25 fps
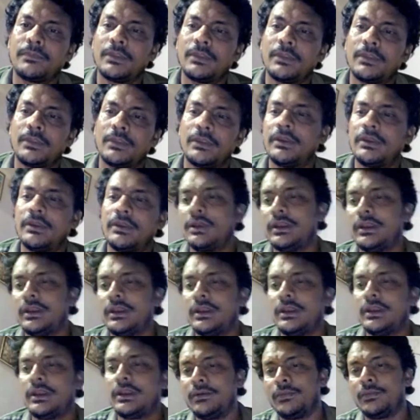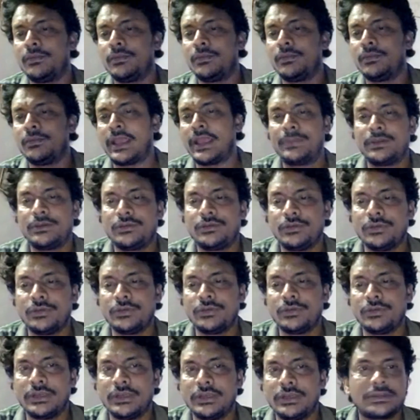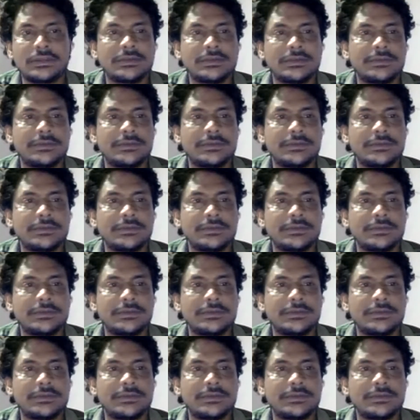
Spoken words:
Sorry, what happened to this?